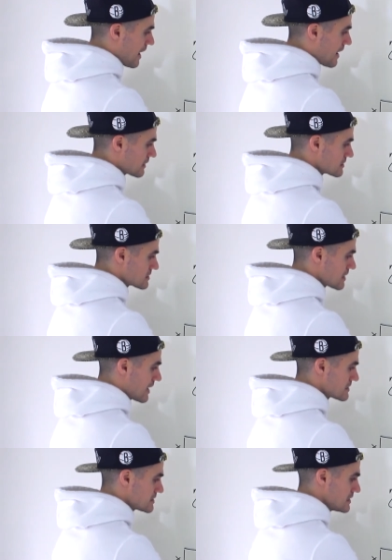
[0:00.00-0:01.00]
x
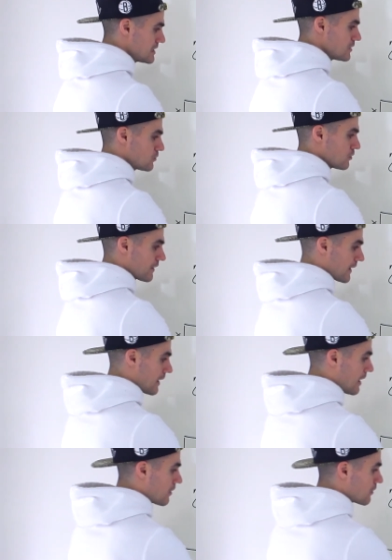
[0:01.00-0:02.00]
has to equal that
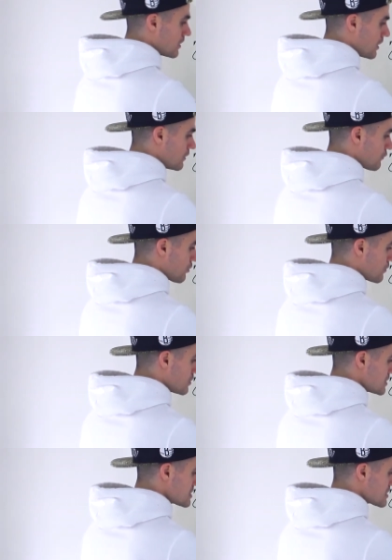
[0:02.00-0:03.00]
area of
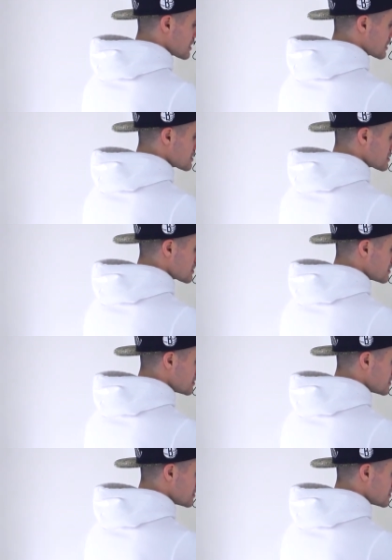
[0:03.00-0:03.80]
36